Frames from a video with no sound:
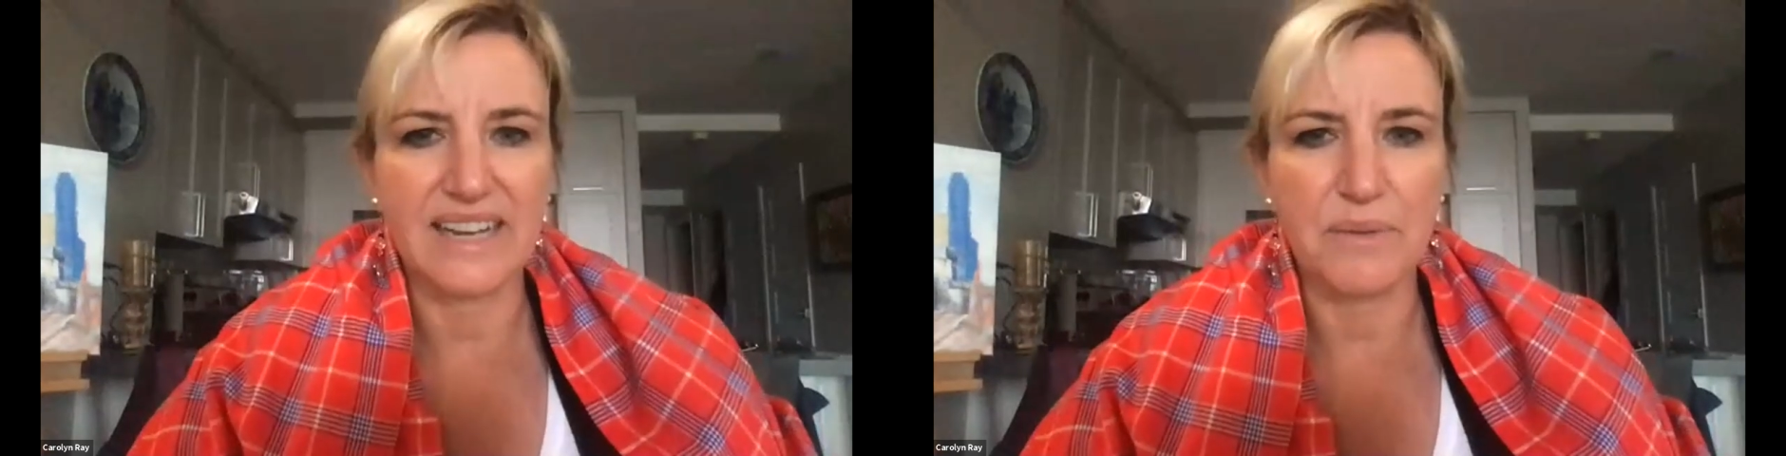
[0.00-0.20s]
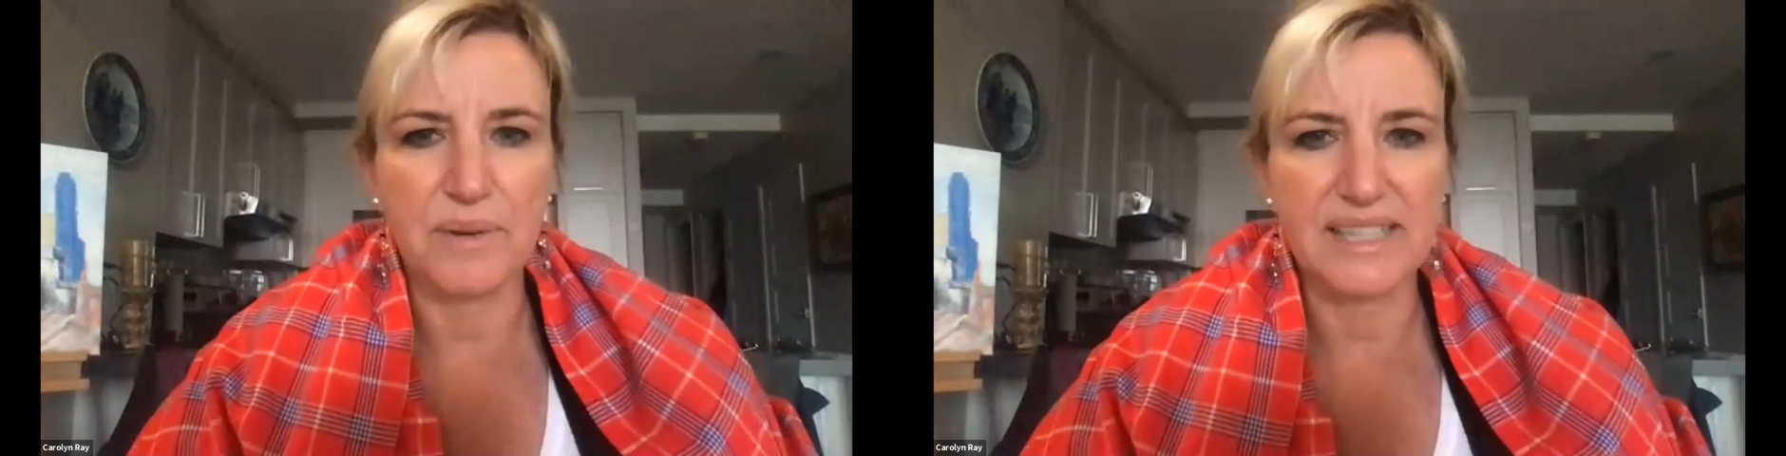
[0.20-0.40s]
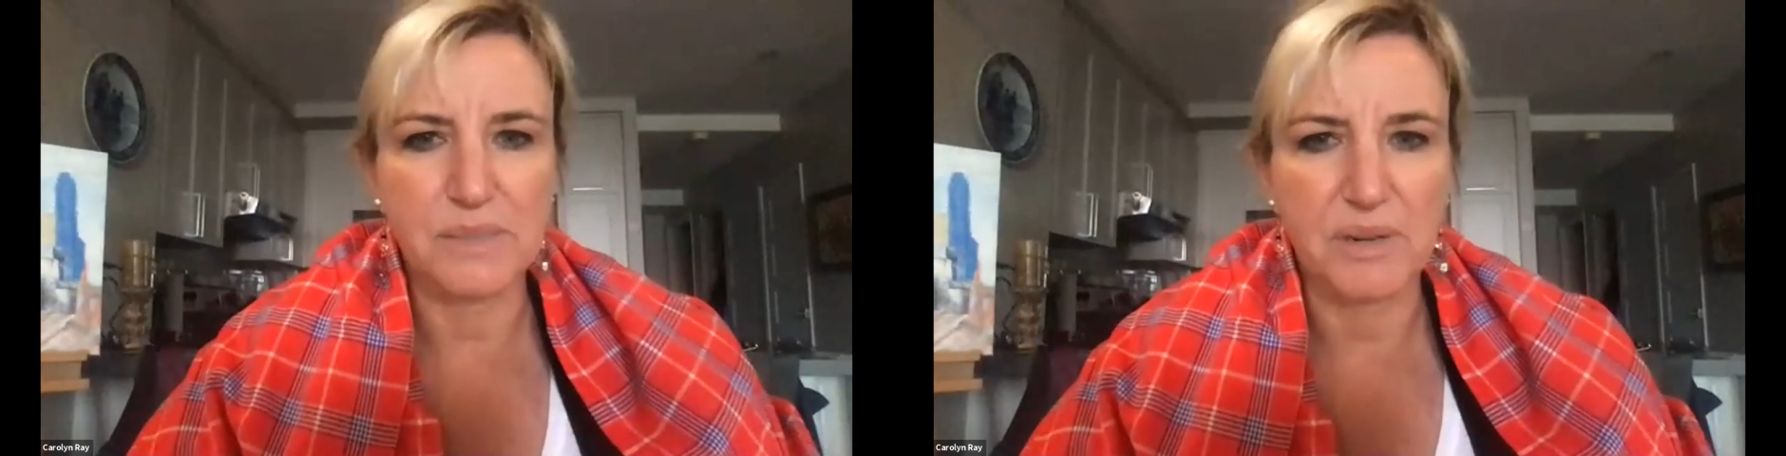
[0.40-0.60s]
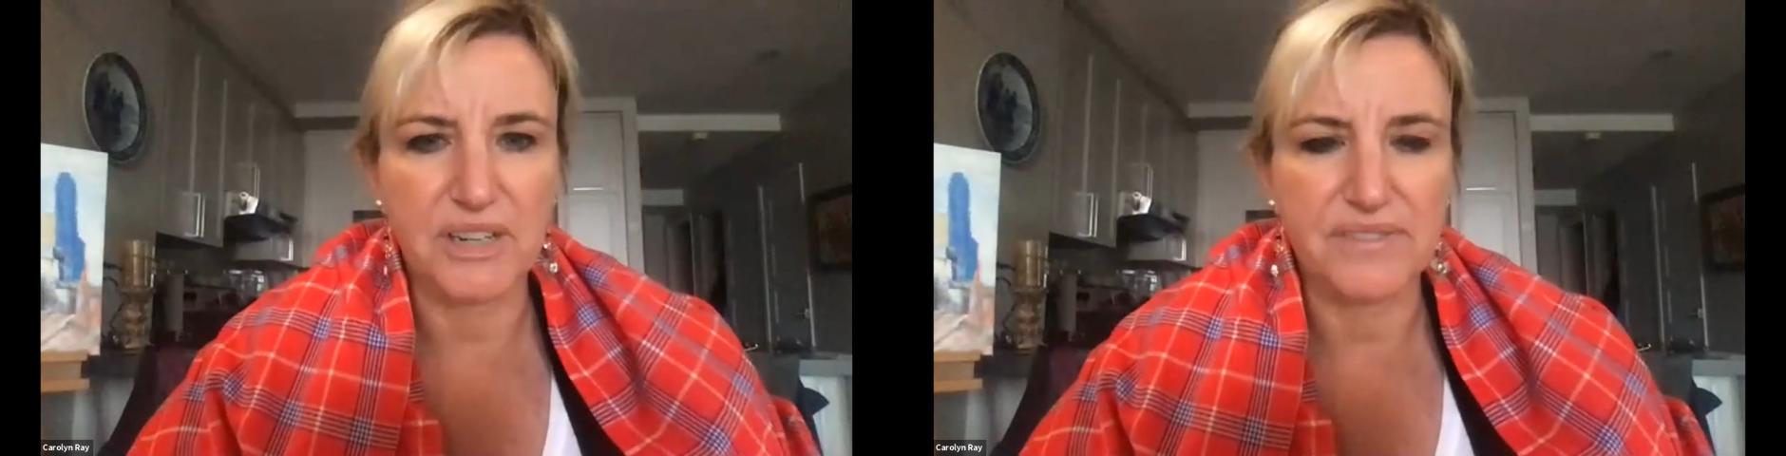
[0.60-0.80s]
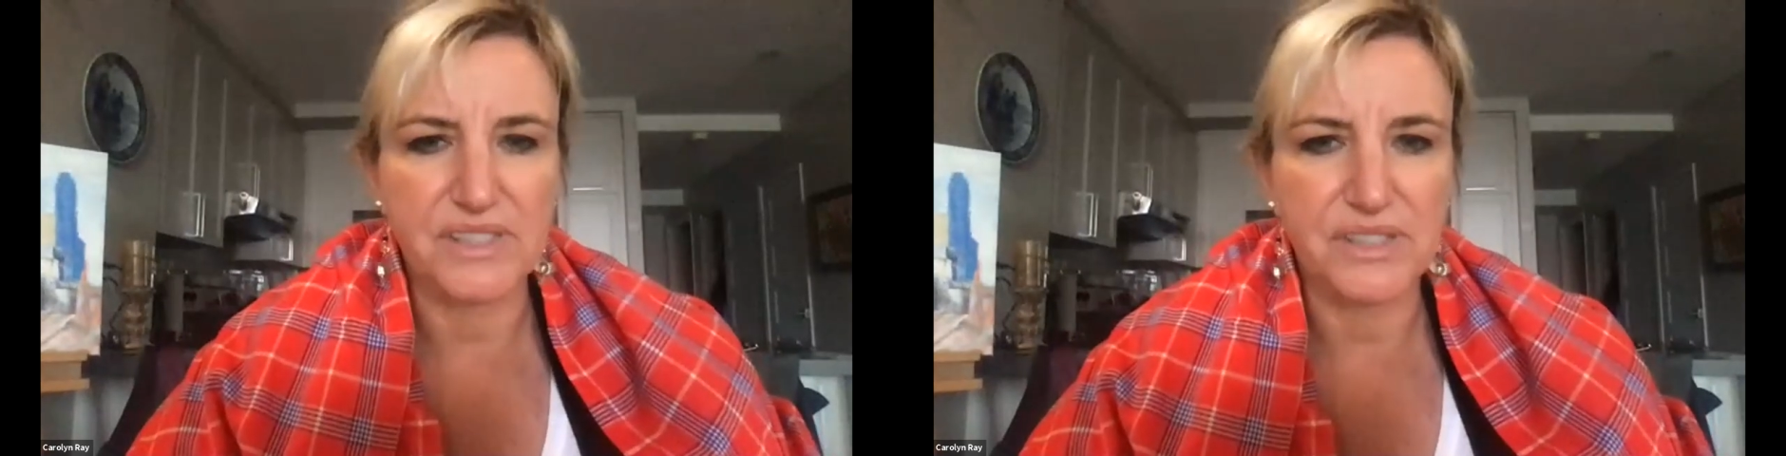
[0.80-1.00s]
I went as part
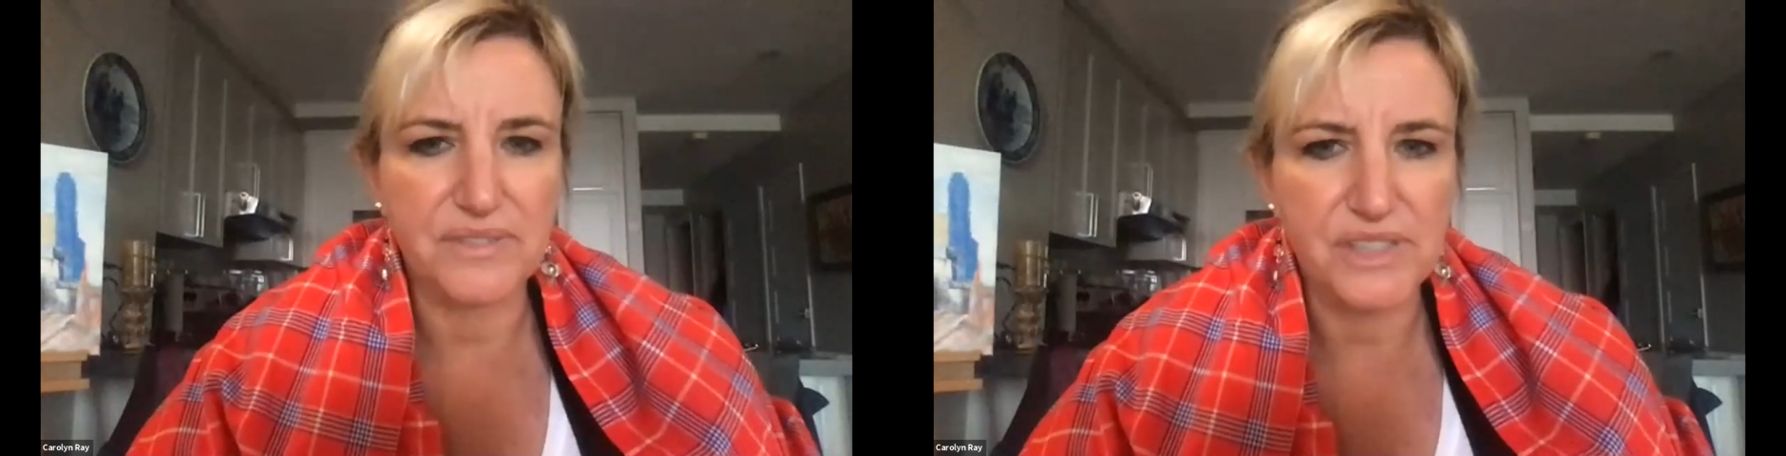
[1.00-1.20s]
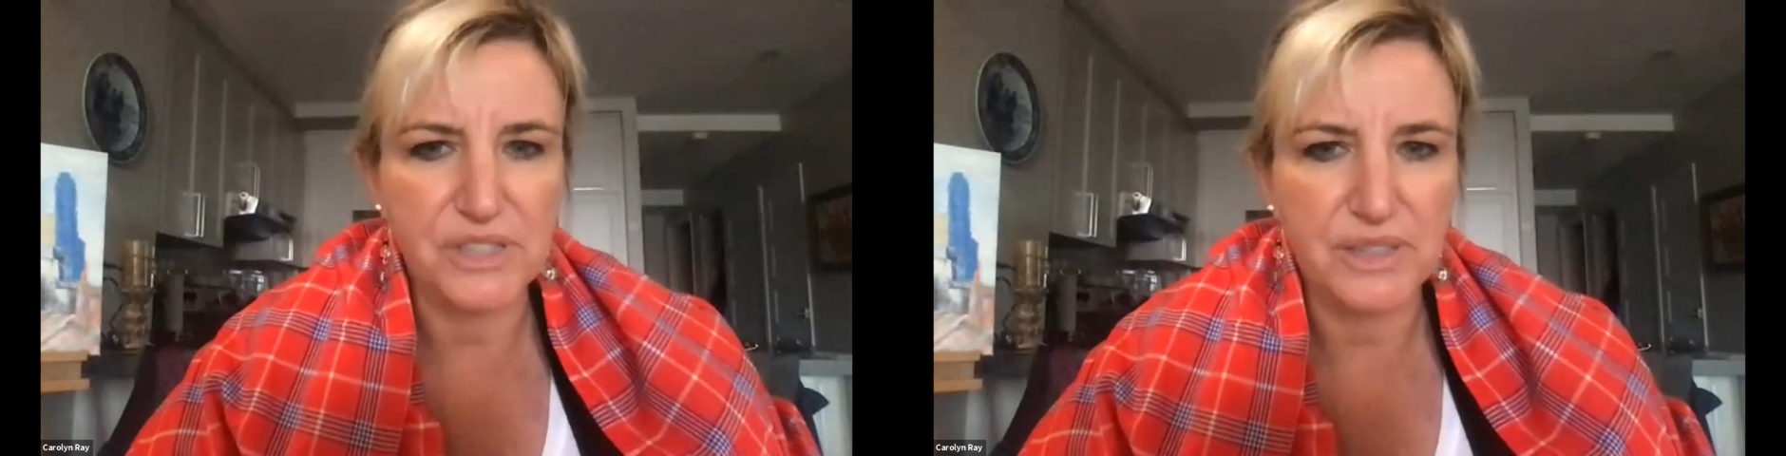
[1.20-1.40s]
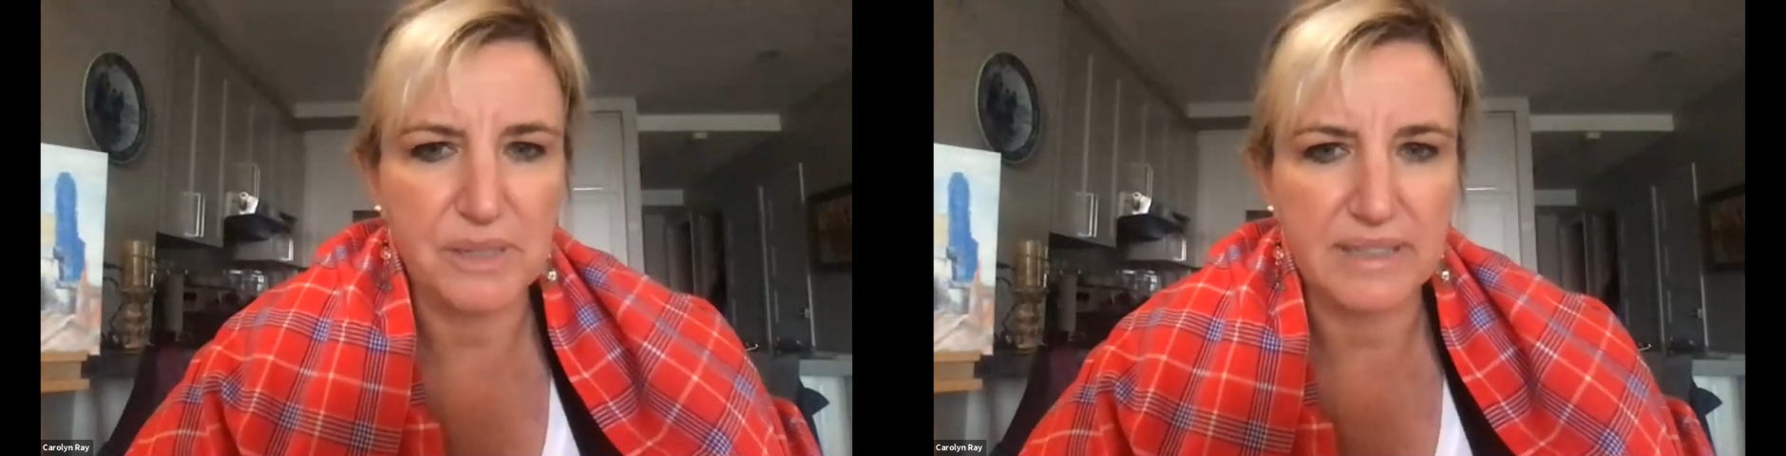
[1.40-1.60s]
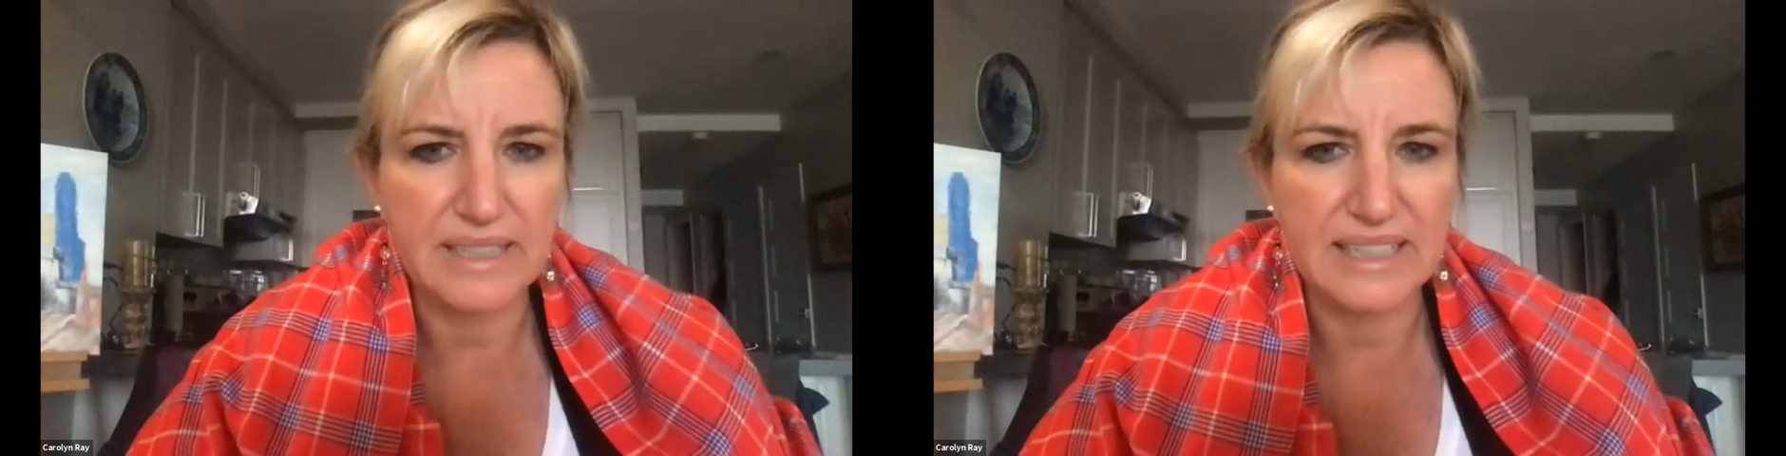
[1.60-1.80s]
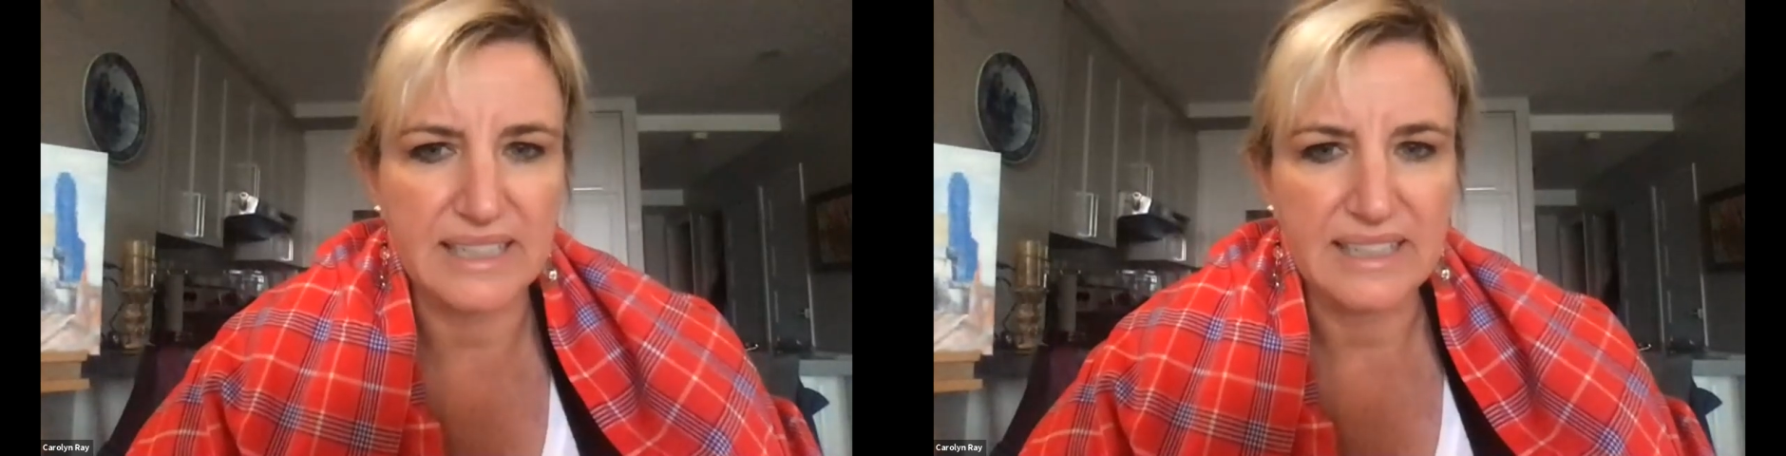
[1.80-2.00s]
of a service trip, and